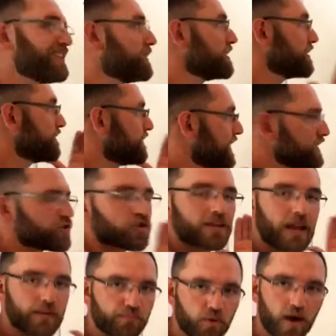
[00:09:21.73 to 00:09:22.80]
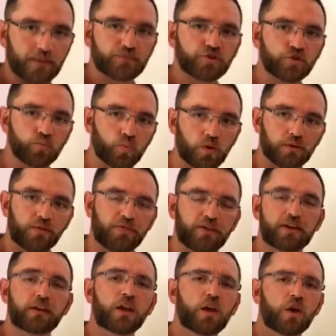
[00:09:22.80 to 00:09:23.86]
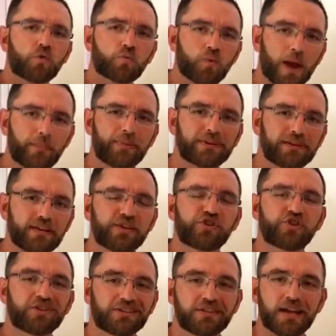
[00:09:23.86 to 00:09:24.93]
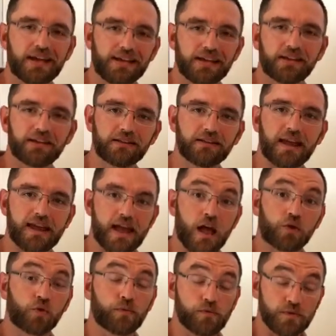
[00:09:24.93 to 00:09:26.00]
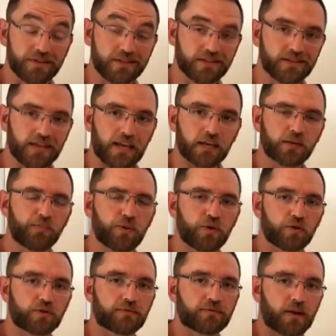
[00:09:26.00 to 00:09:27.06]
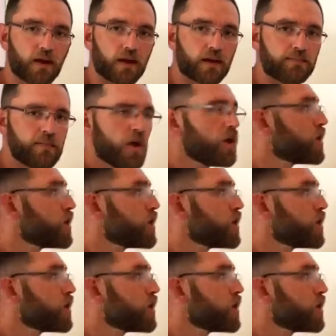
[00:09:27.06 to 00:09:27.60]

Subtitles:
And then eventually, I promise you one thing, repetition day in and day out over a sustained period of time